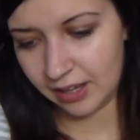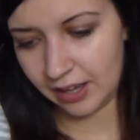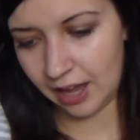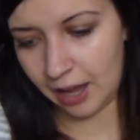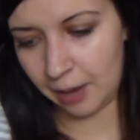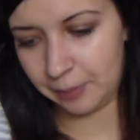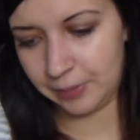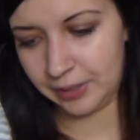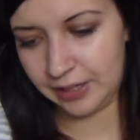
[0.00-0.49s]

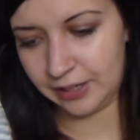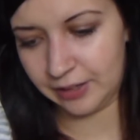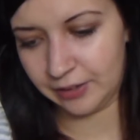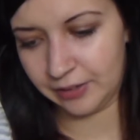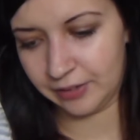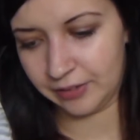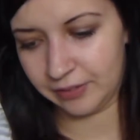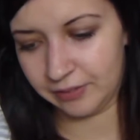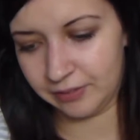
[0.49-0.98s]
I
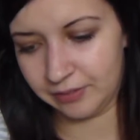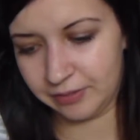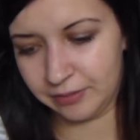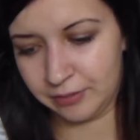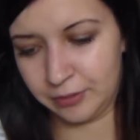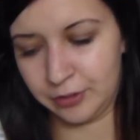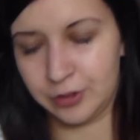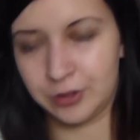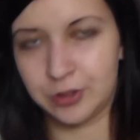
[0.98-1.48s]
mean,
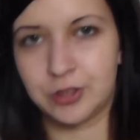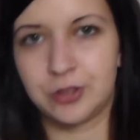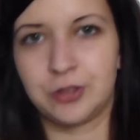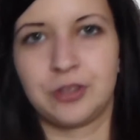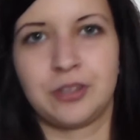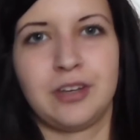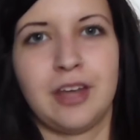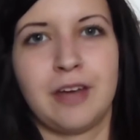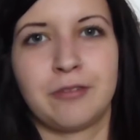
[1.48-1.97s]
you
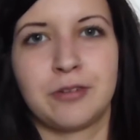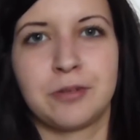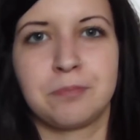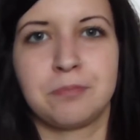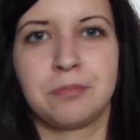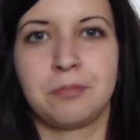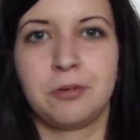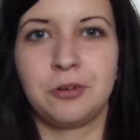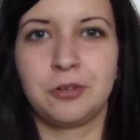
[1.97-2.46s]
should never
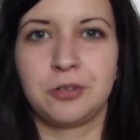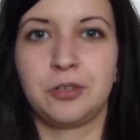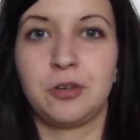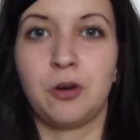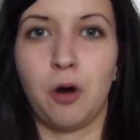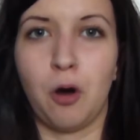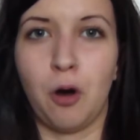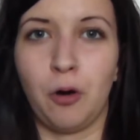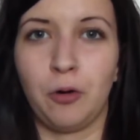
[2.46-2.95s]
put
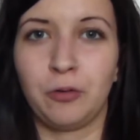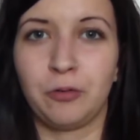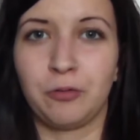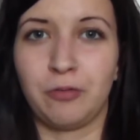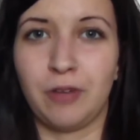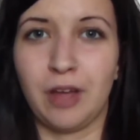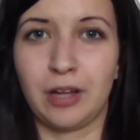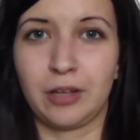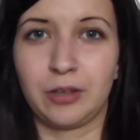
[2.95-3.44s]
your own
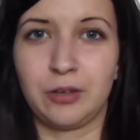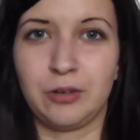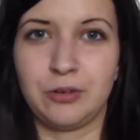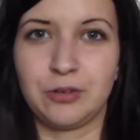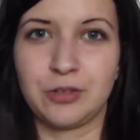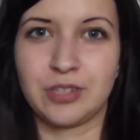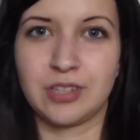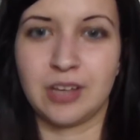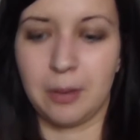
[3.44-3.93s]

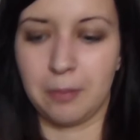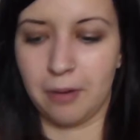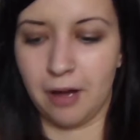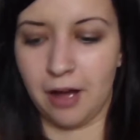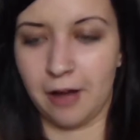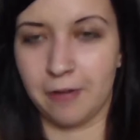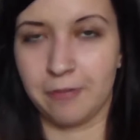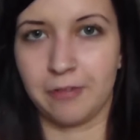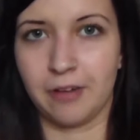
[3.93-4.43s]
values
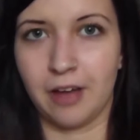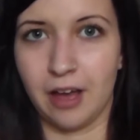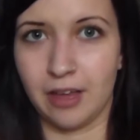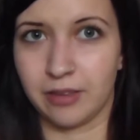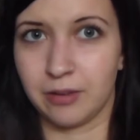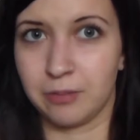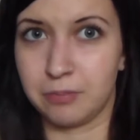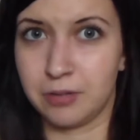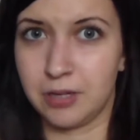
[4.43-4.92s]
above
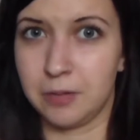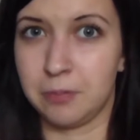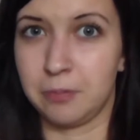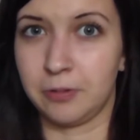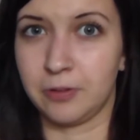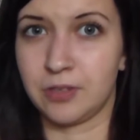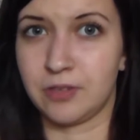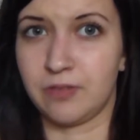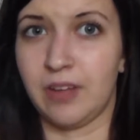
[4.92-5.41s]
other
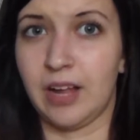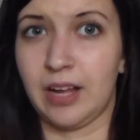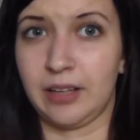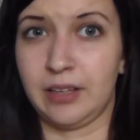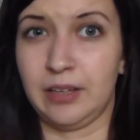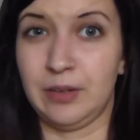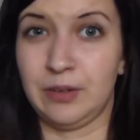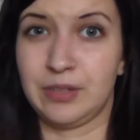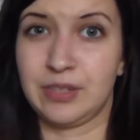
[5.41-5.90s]
people's
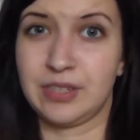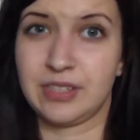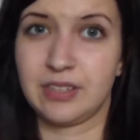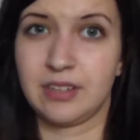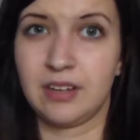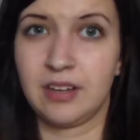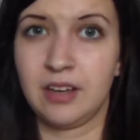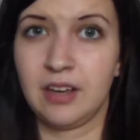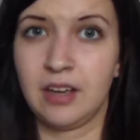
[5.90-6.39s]
values.
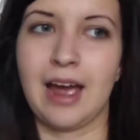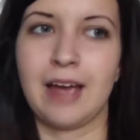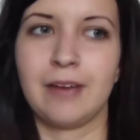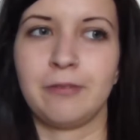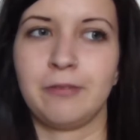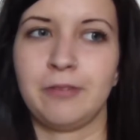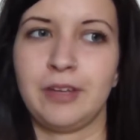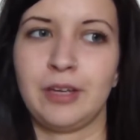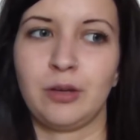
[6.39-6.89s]
I
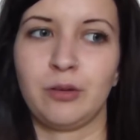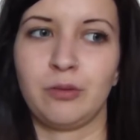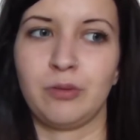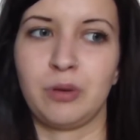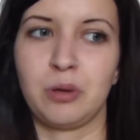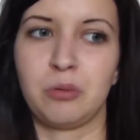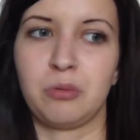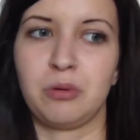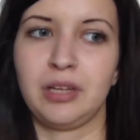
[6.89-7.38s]
think
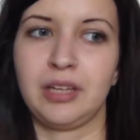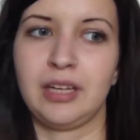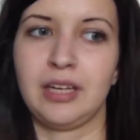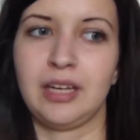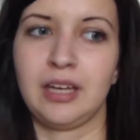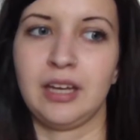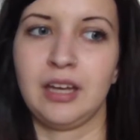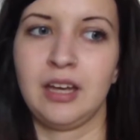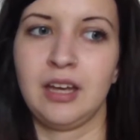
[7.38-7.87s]
we
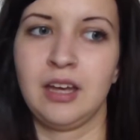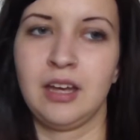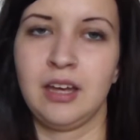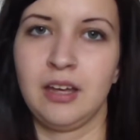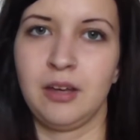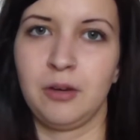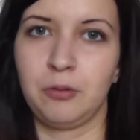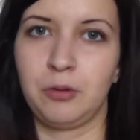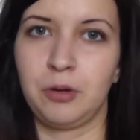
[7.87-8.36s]
really
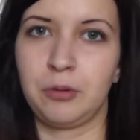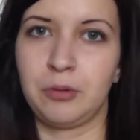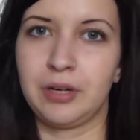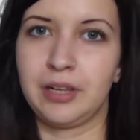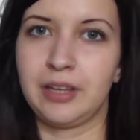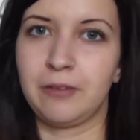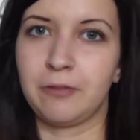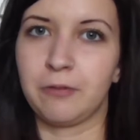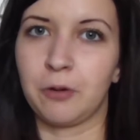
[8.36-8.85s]

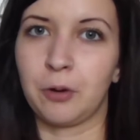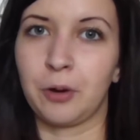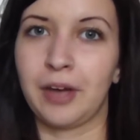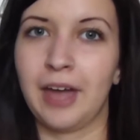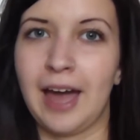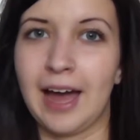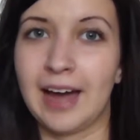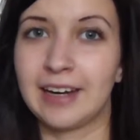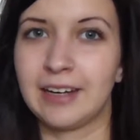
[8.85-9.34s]

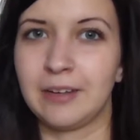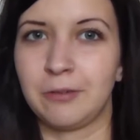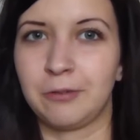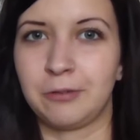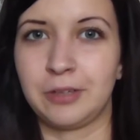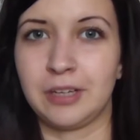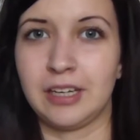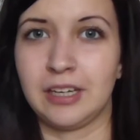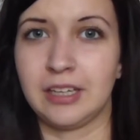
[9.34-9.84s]
forget if
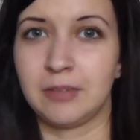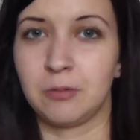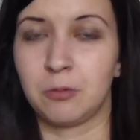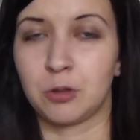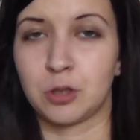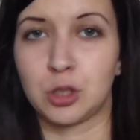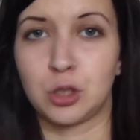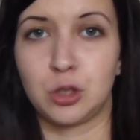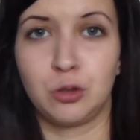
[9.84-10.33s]
we
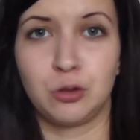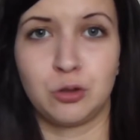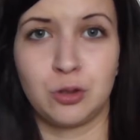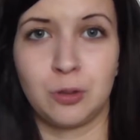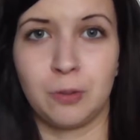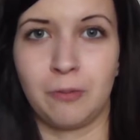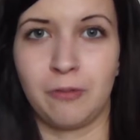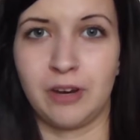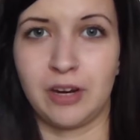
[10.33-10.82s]
watch
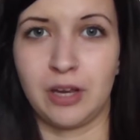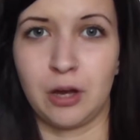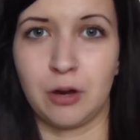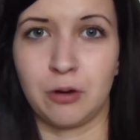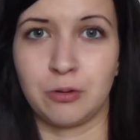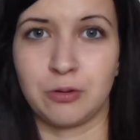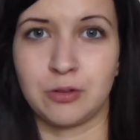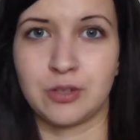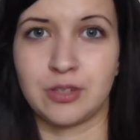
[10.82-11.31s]
YouTube
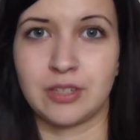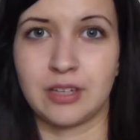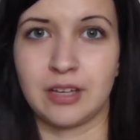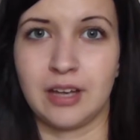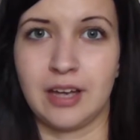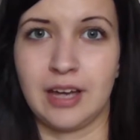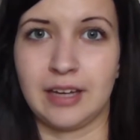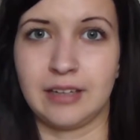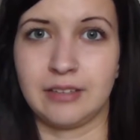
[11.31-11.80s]
videos,
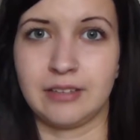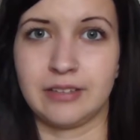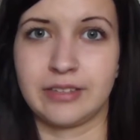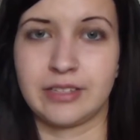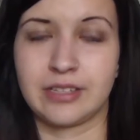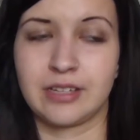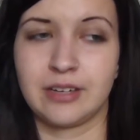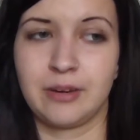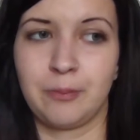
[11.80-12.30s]

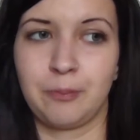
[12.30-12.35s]
and